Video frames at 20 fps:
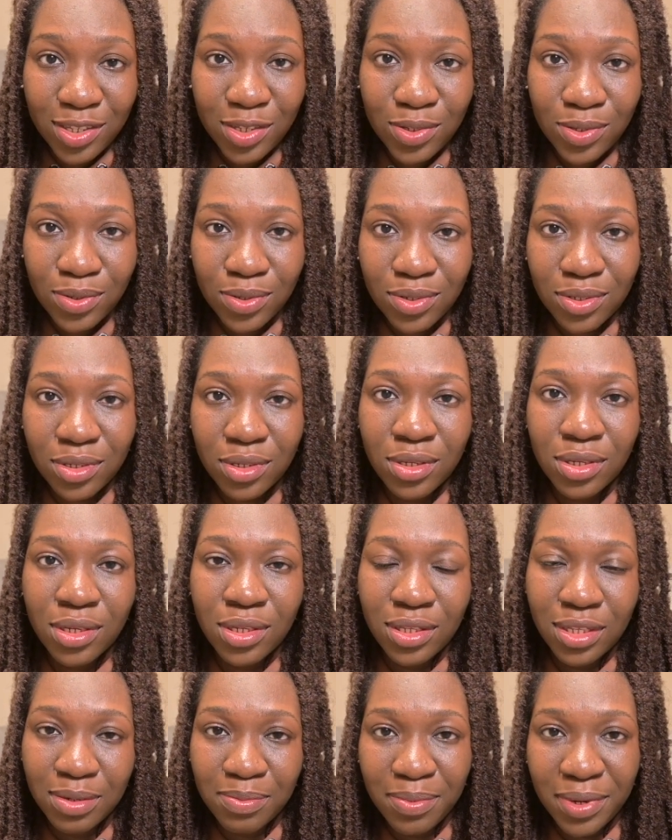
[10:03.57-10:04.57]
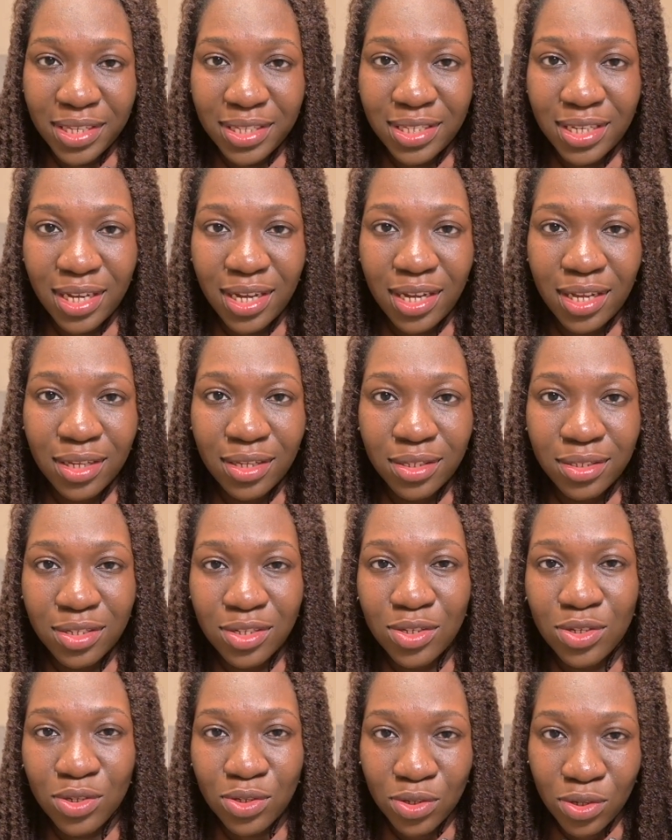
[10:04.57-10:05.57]
source, the better, the
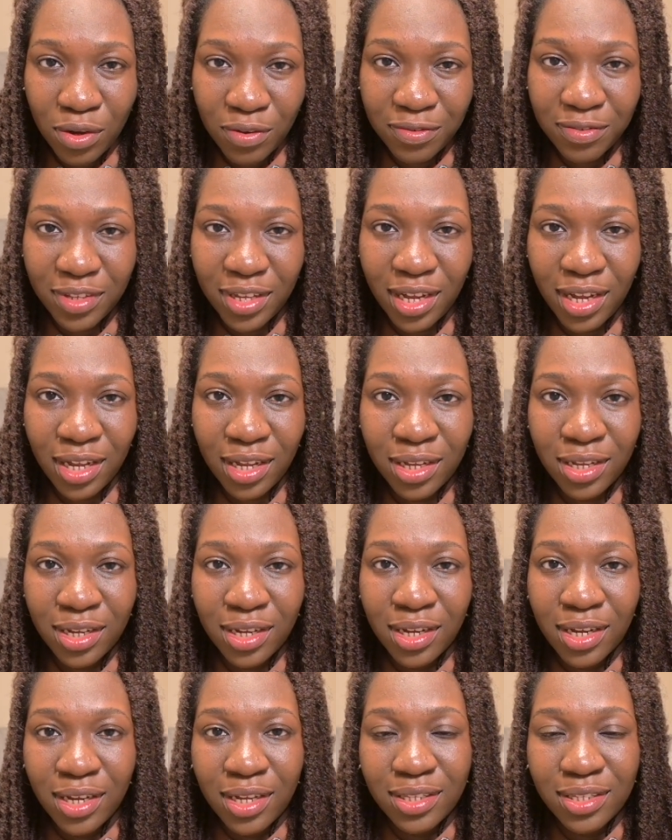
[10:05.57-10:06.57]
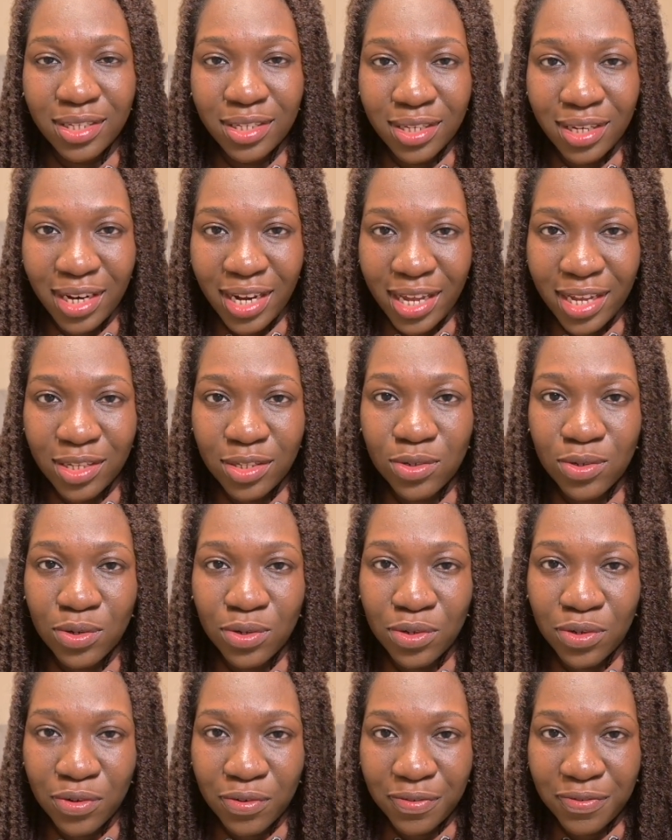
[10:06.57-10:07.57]
softer the light
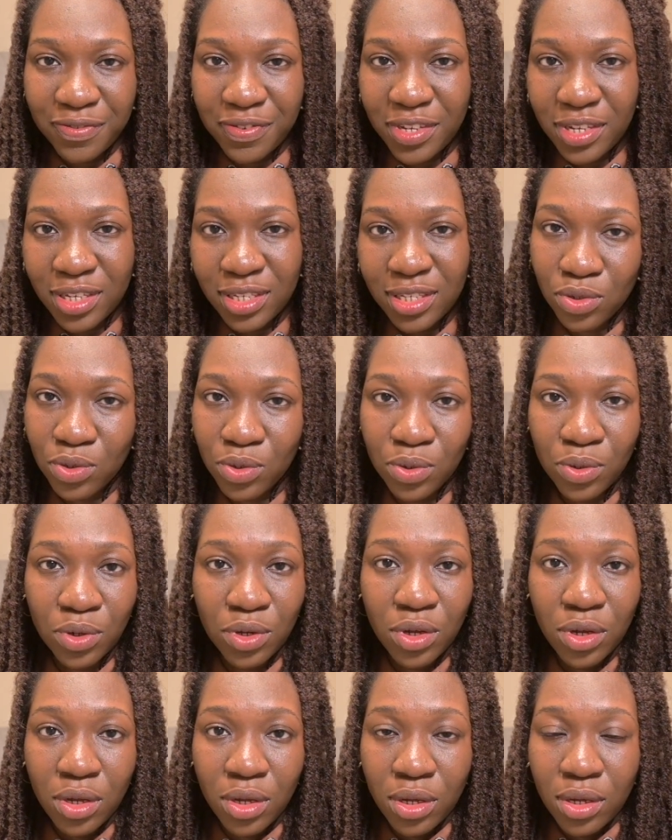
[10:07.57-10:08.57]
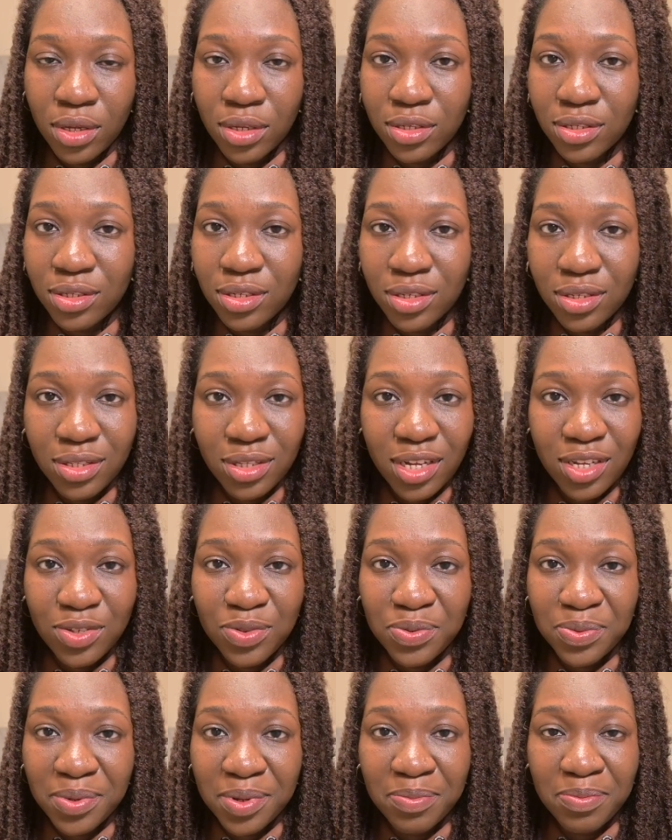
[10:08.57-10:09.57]
on your face. So sit
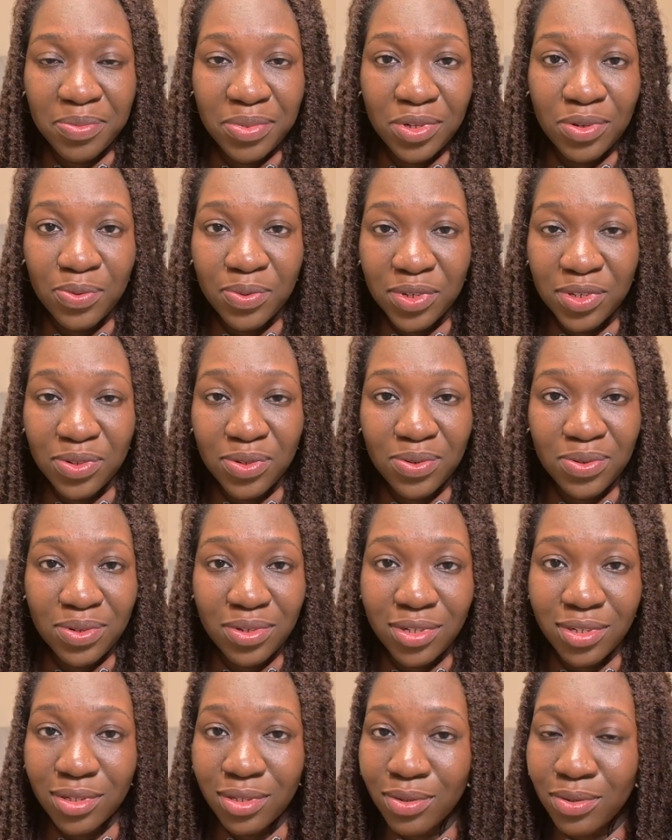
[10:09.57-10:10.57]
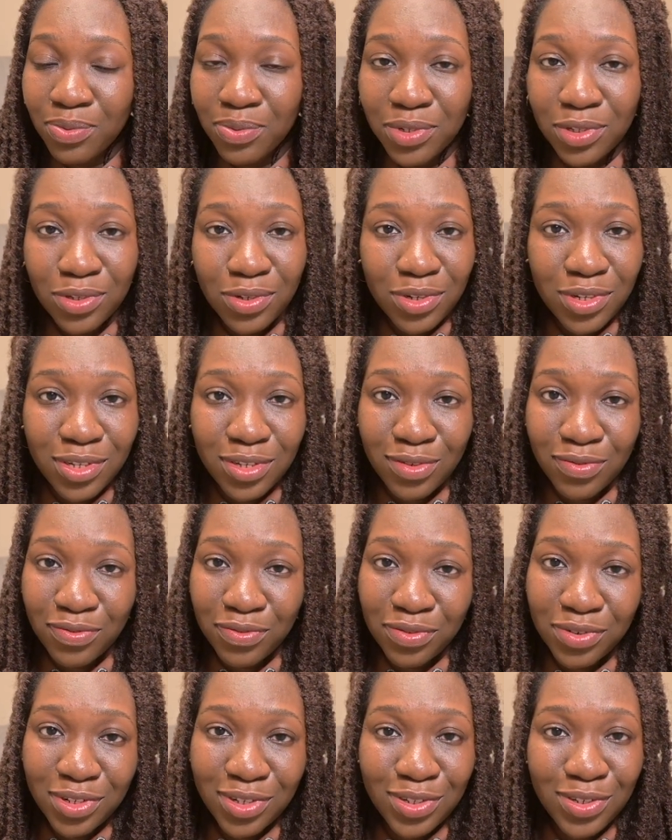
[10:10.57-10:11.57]
next to a big window. The window is
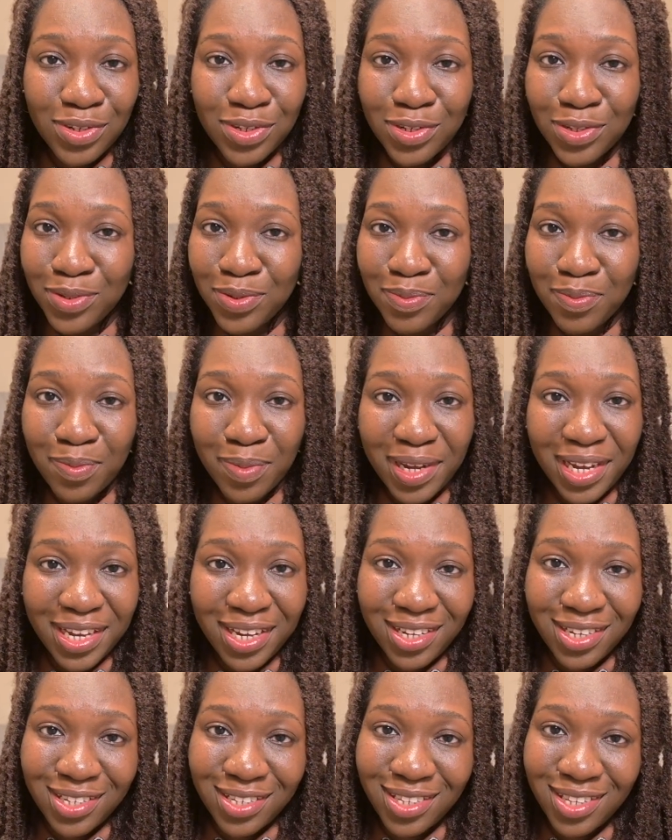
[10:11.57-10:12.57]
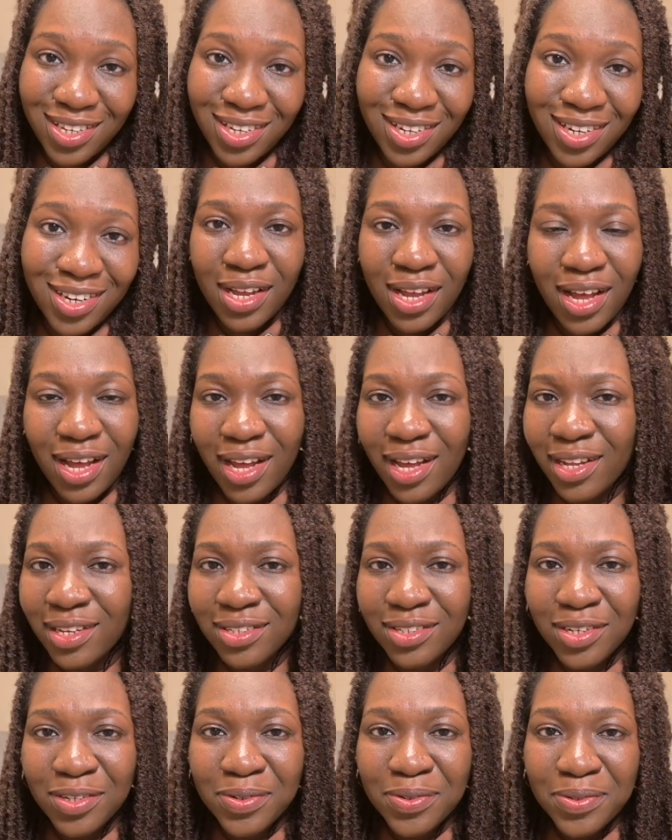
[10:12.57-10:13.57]
free, you don't need to buy anything, and
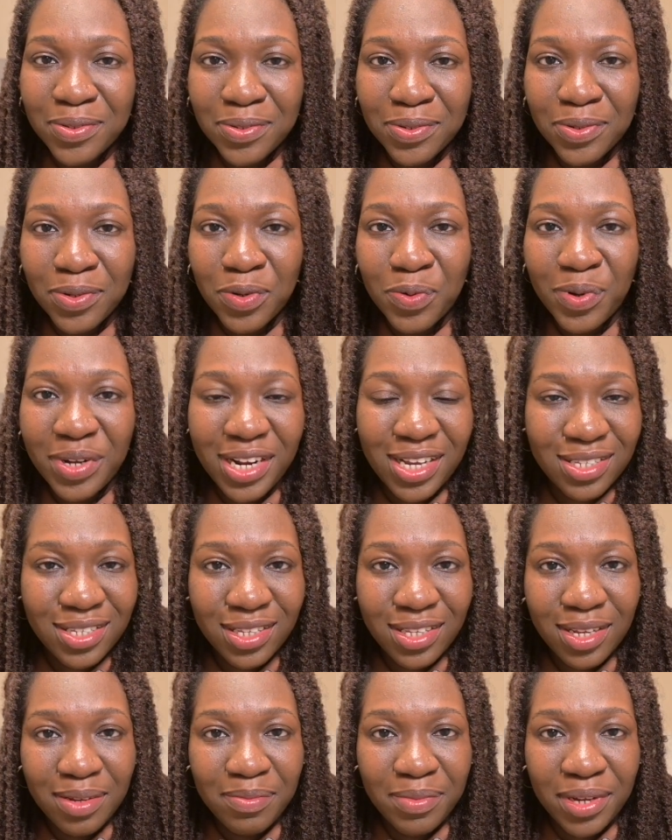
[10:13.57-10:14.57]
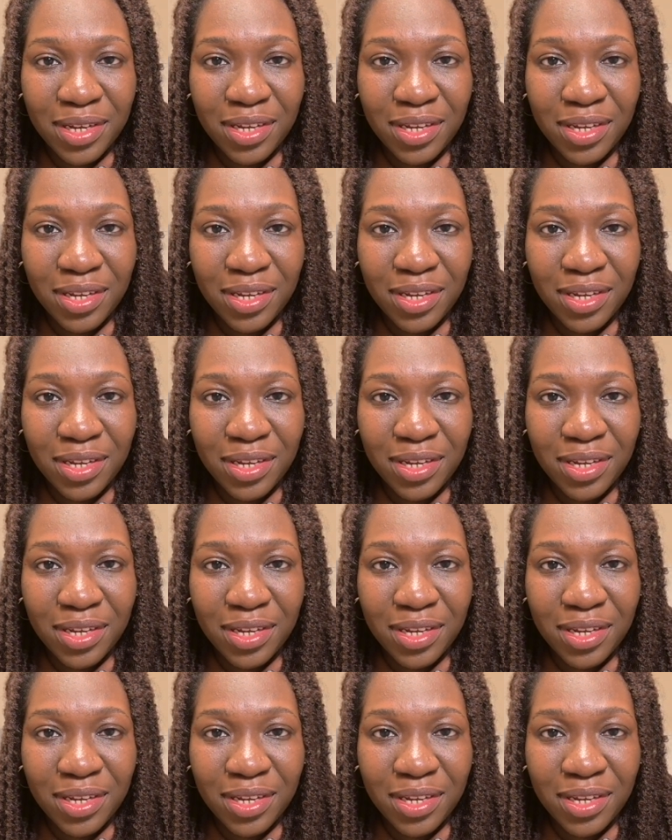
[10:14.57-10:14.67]
you're good to go. When I started